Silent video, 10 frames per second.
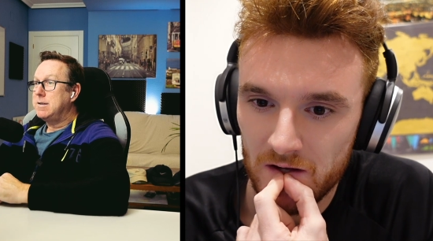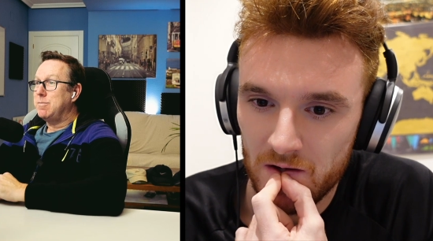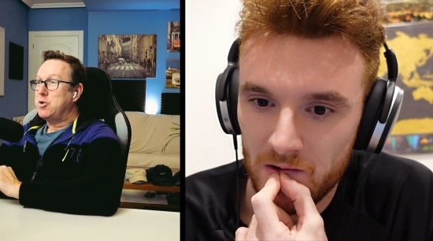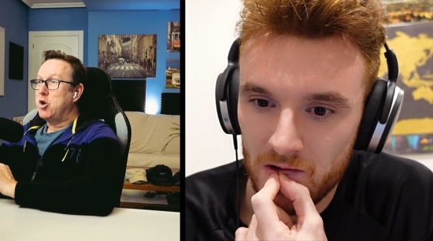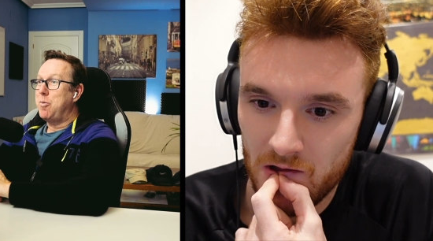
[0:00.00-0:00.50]

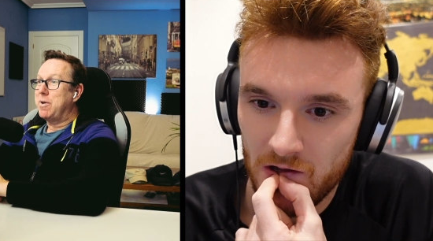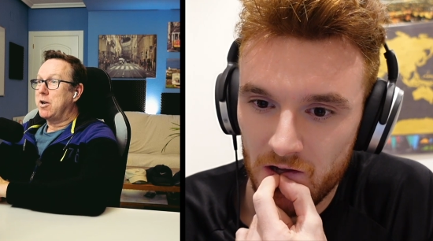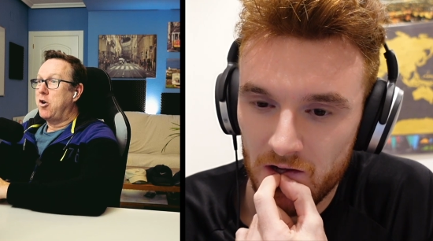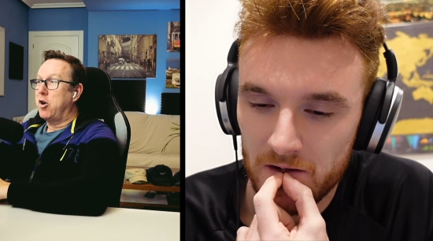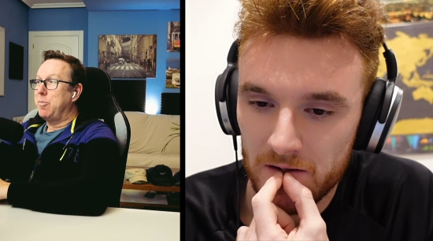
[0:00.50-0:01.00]
Speaker 1: Some
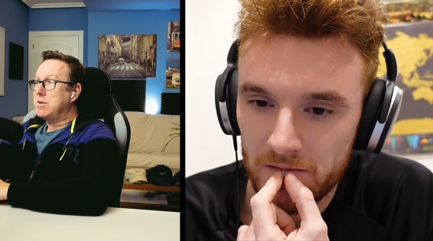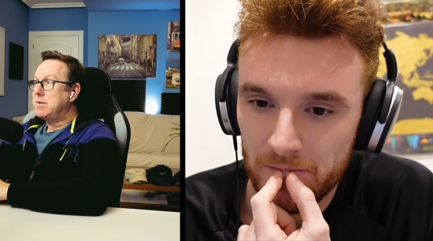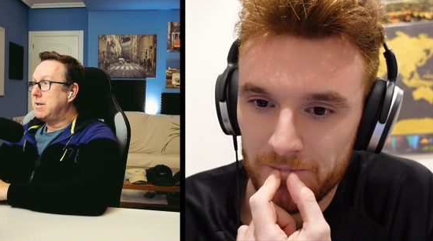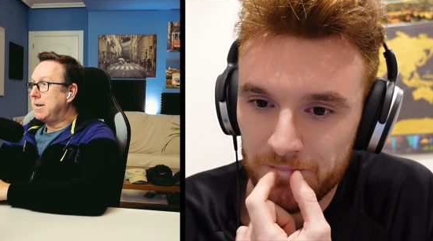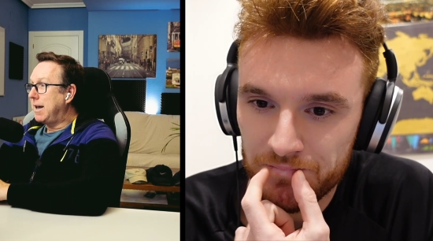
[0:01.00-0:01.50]
German
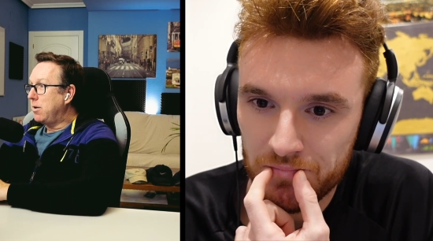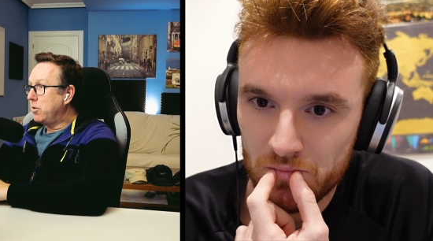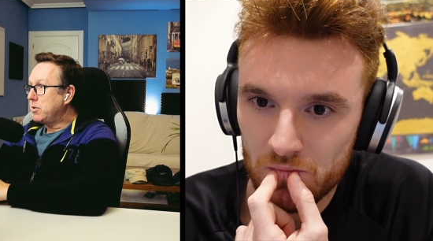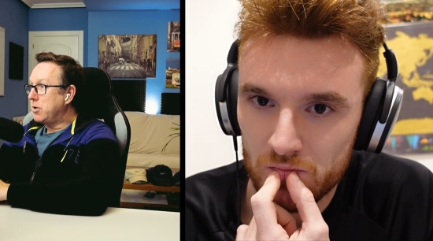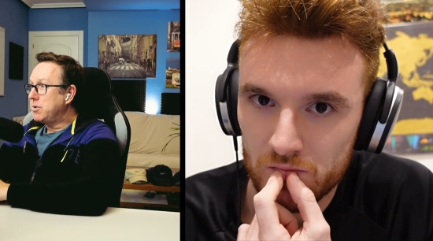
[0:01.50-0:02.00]
economists today
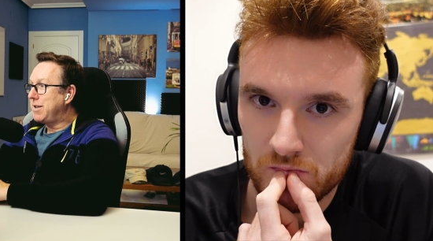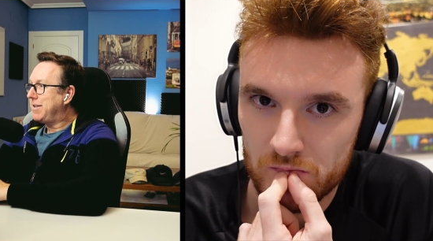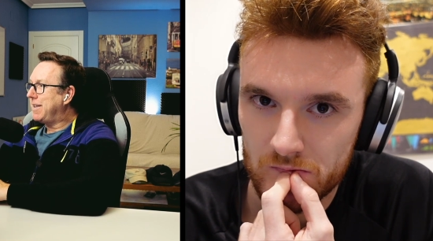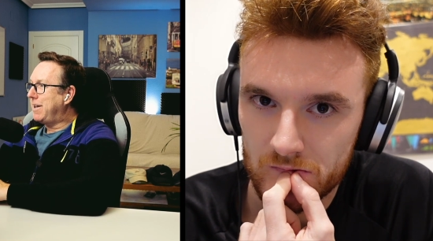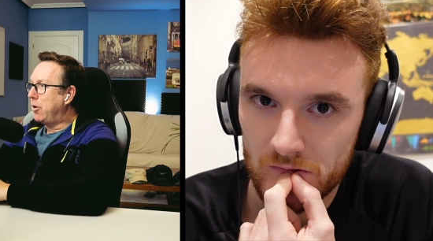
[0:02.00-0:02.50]
also
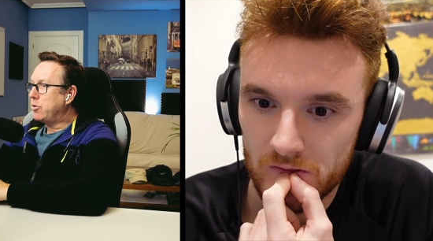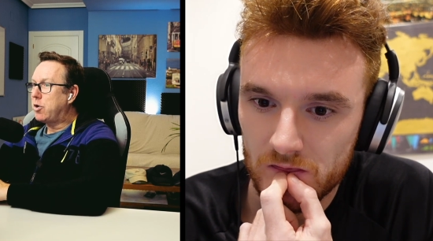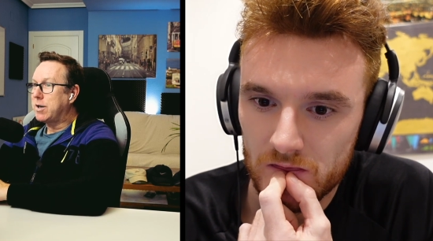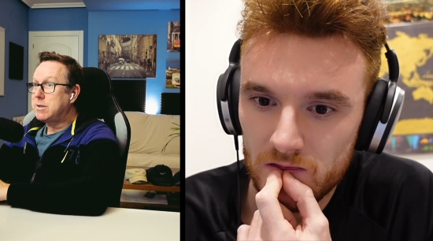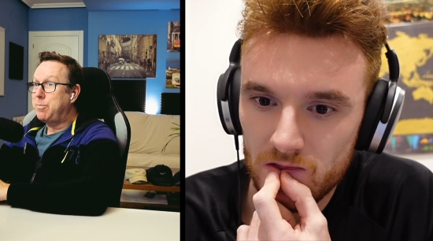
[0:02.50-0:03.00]
said that they
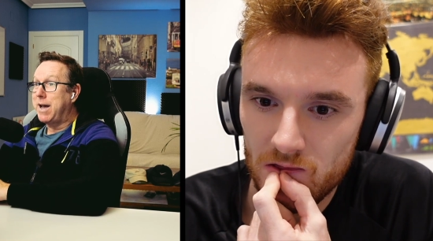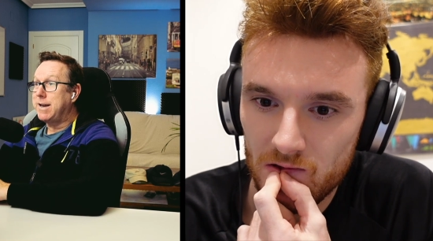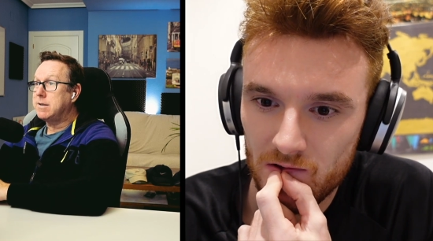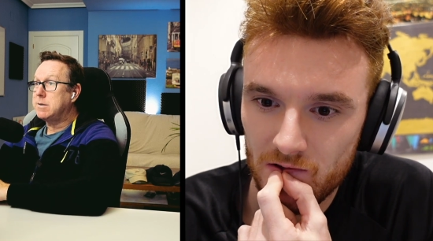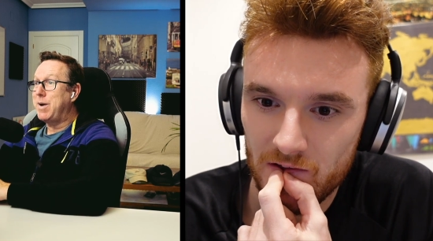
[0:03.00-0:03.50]
don't trust
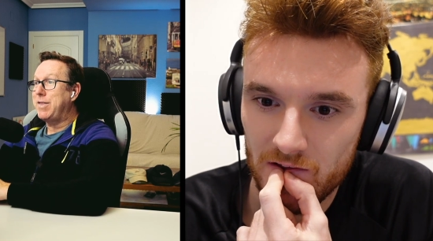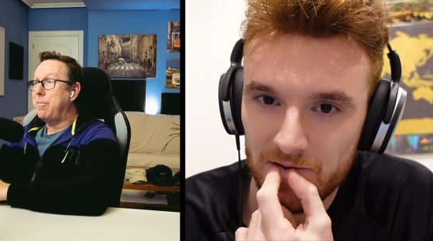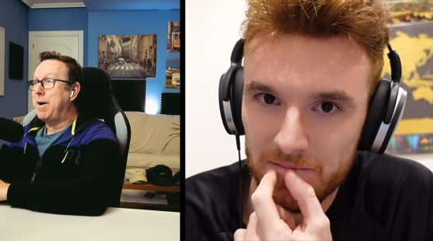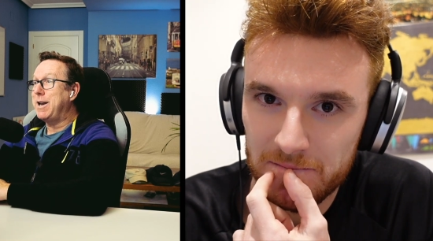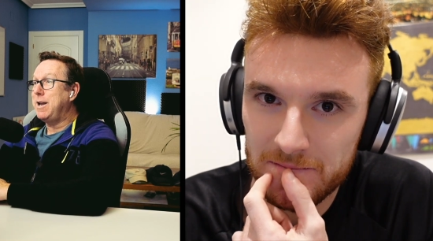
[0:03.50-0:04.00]
Spain to
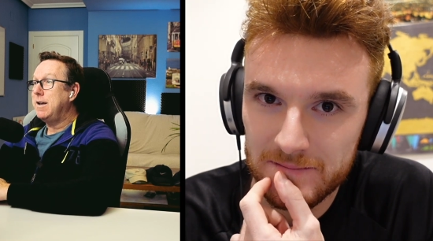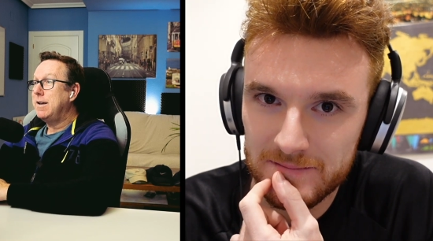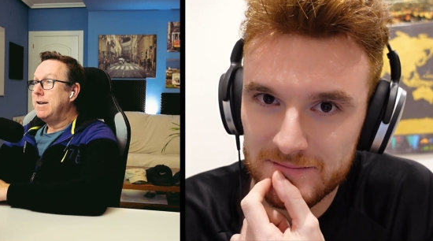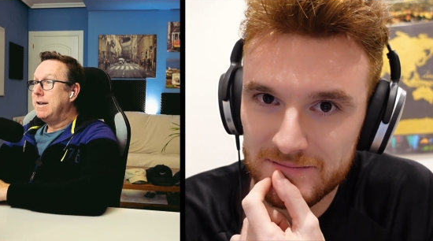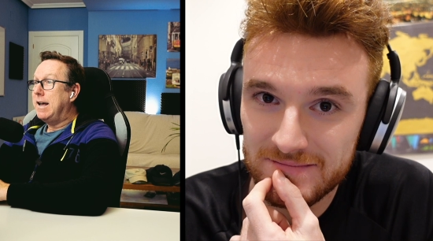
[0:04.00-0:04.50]
spend the
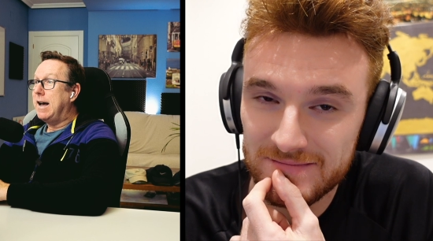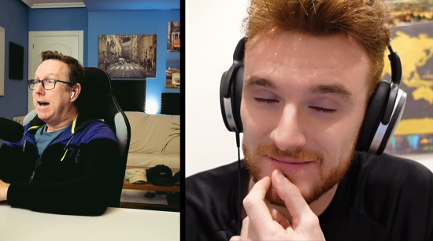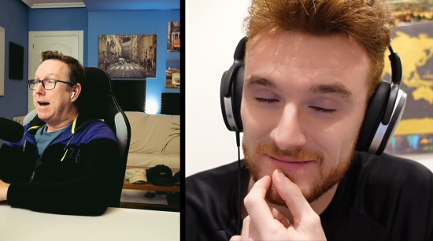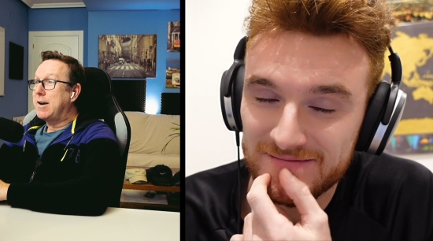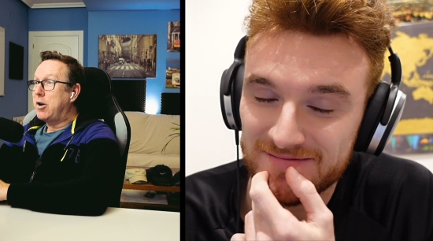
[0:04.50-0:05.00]
money
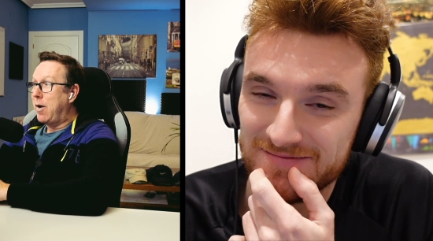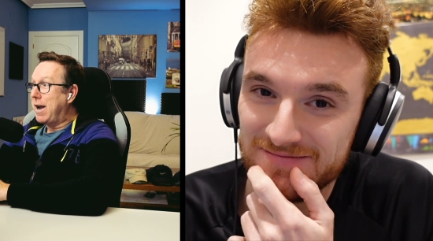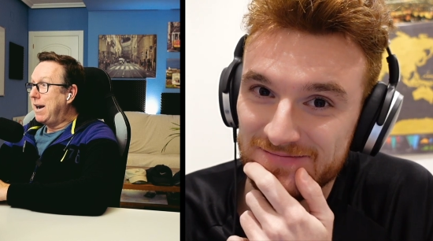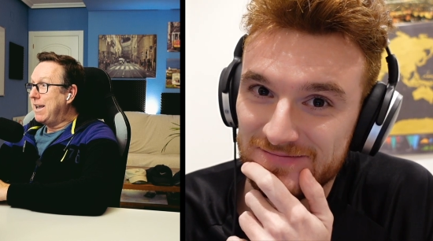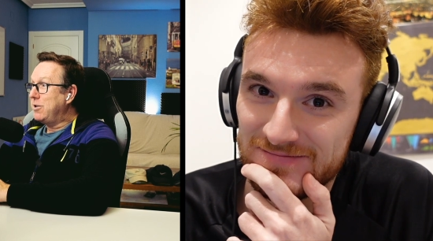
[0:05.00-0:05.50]
uh,
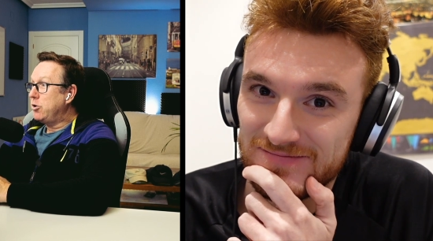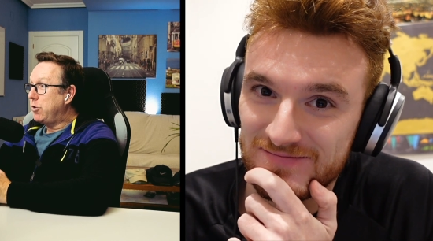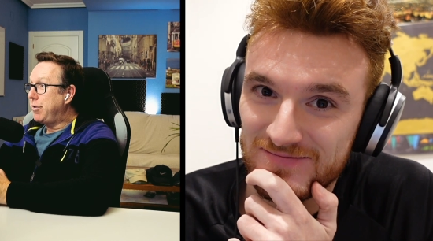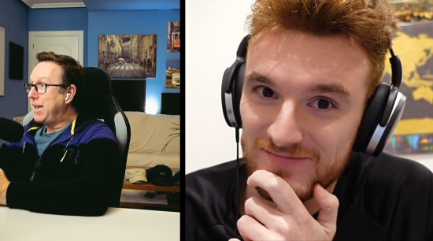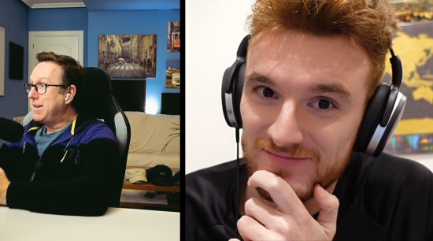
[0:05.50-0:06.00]
correctly and
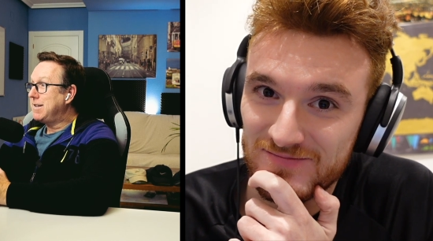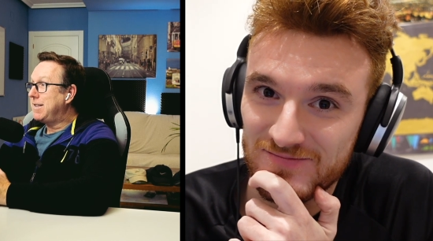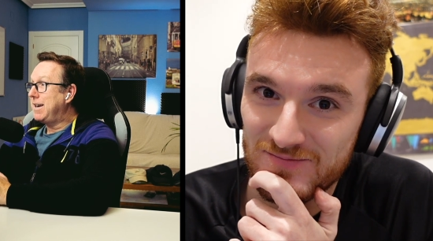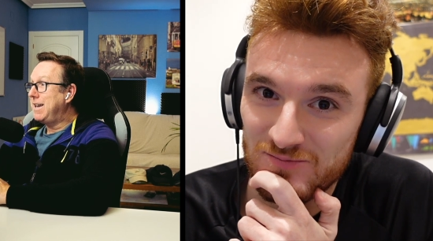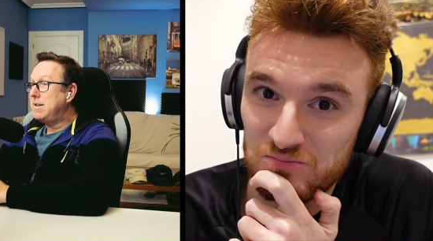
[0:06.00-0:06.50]
do the things
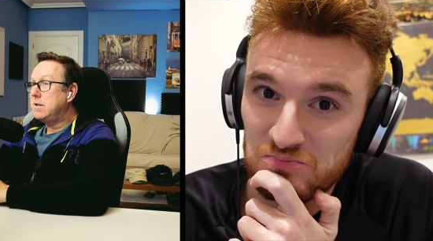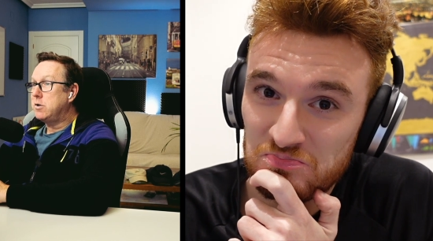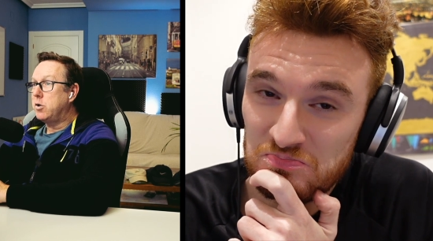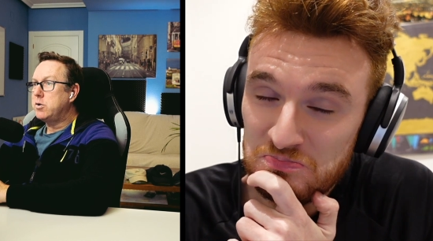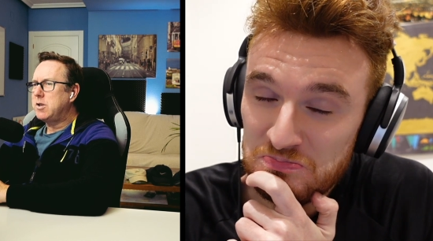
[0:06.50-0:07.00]
that they need
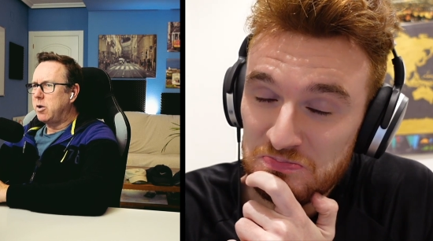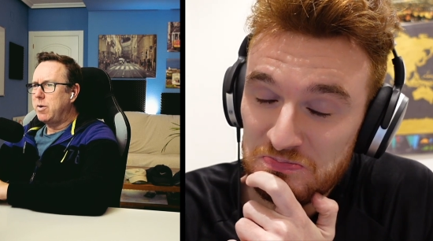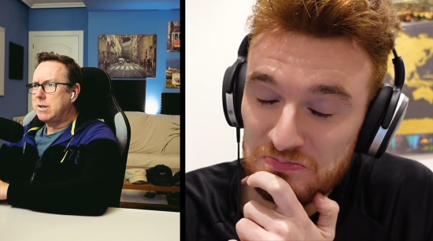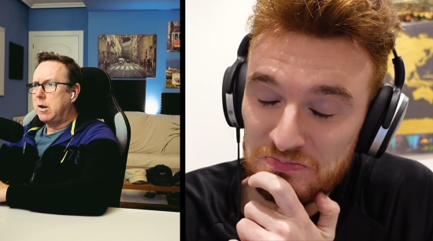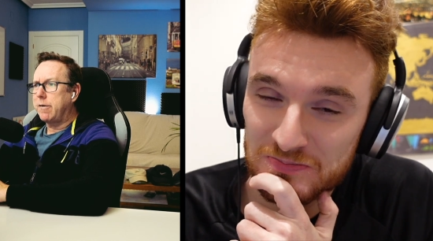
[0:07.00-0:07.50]
to do. So
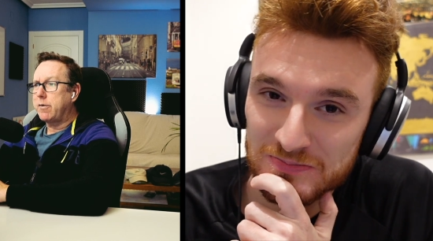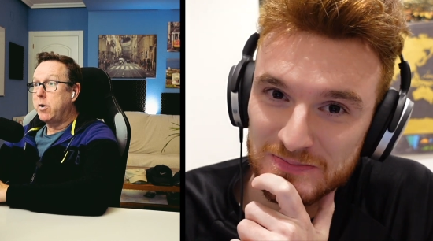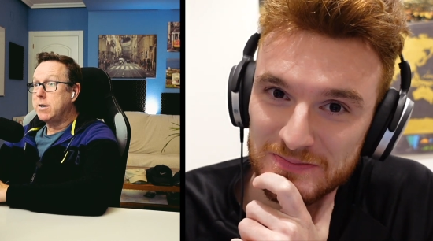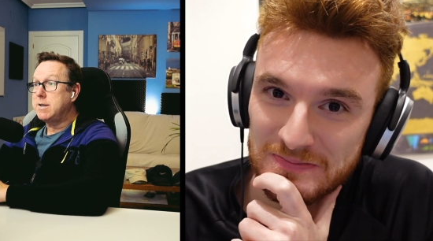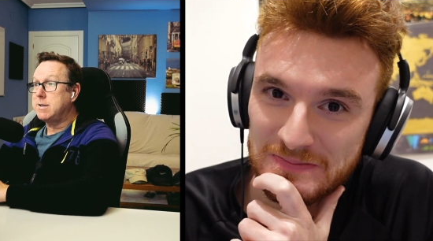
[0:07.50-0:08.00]
there is a lot
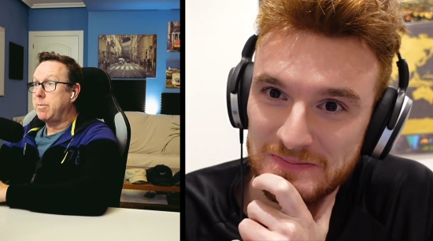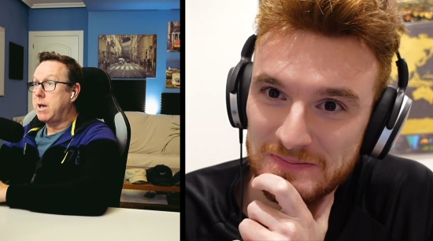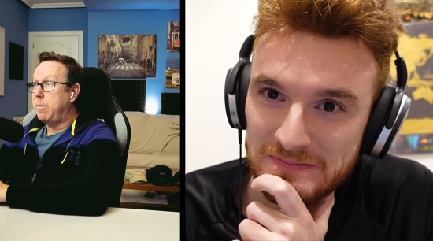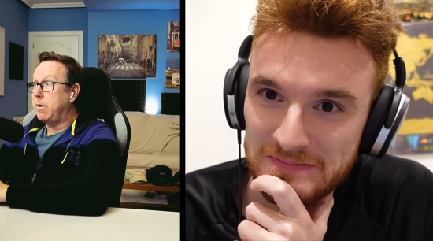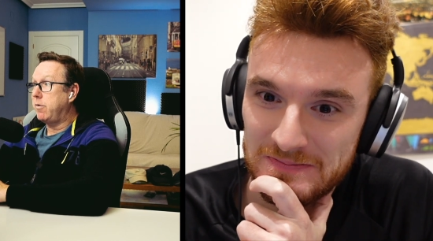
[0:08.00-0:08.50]
of
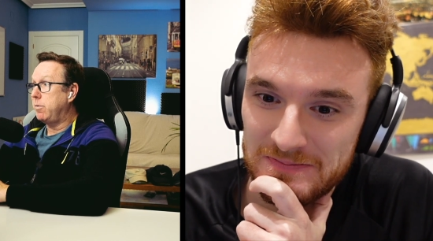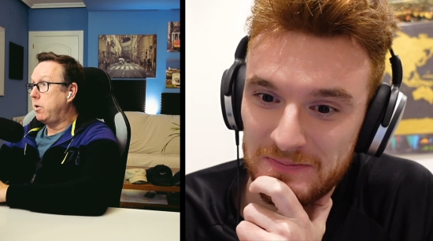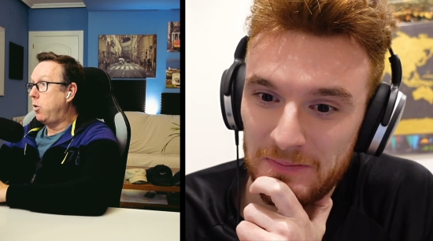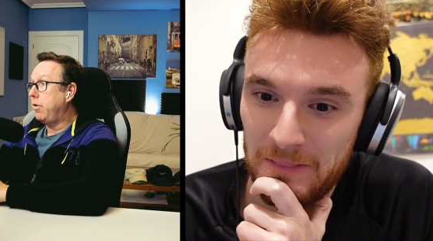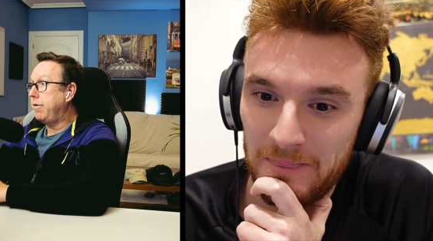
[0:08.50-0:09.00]
criticism coming
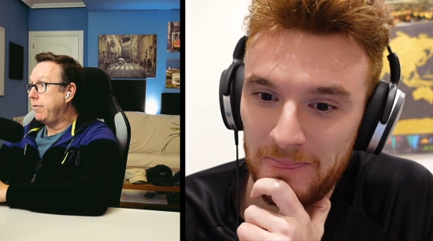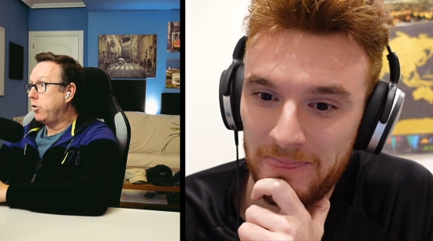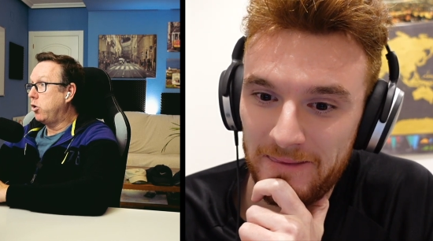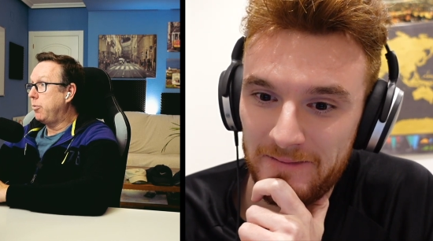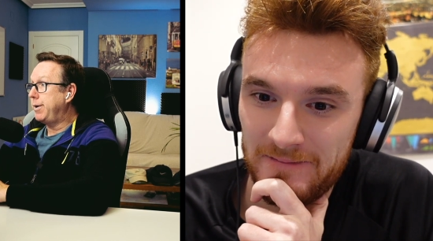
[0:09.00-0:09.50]
from the north of Europe,